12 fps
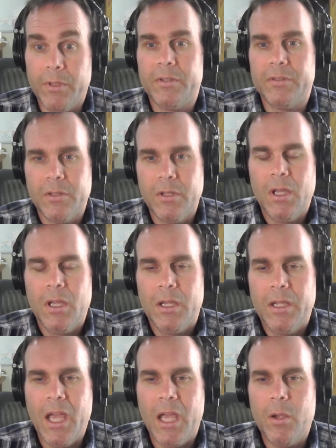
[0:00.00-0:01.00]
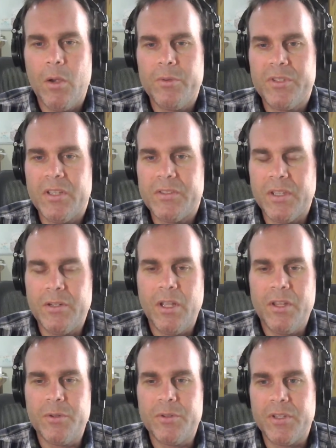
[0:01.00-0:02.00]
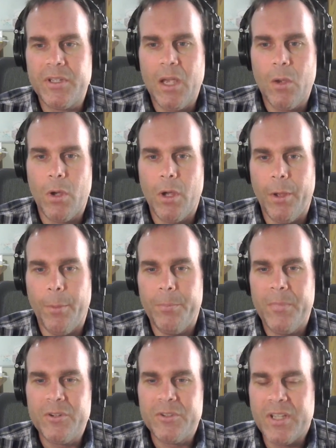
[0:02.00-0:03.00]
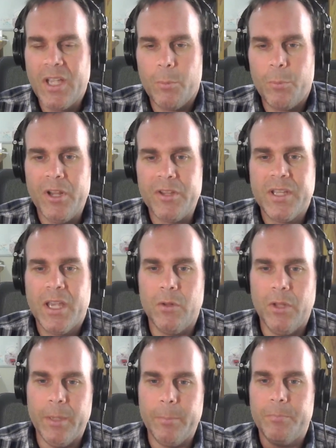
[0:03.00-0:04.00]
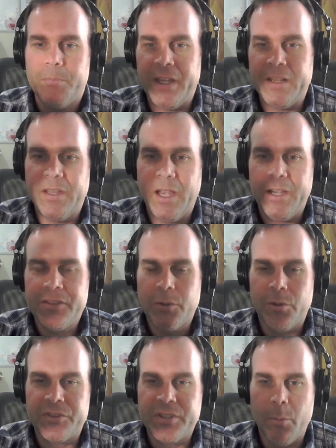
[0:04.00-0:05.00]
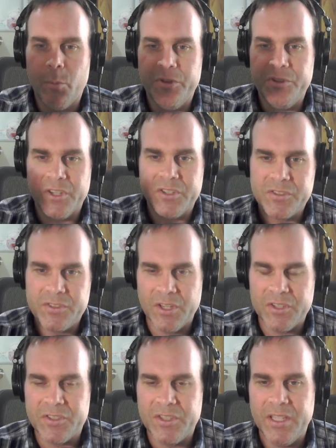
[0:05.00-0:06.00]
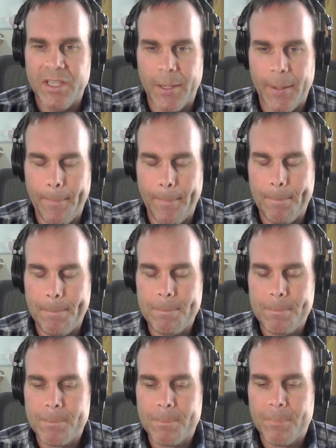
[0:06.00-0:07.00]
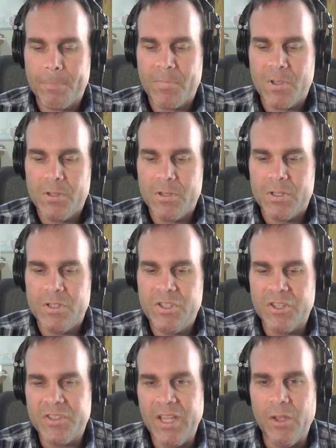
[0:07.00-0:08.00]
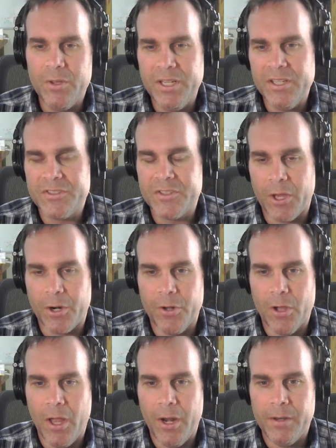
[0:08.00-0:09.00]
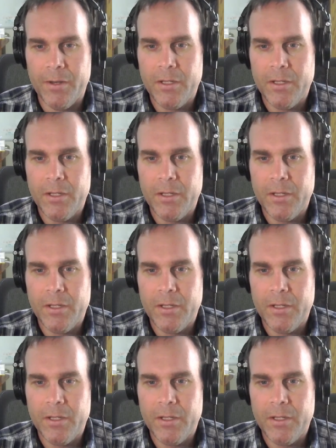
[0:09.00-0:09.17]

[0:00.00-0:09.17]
thanks. Yeah, it's interesting how it breaks down. I sold some with just the LEDs soldered on,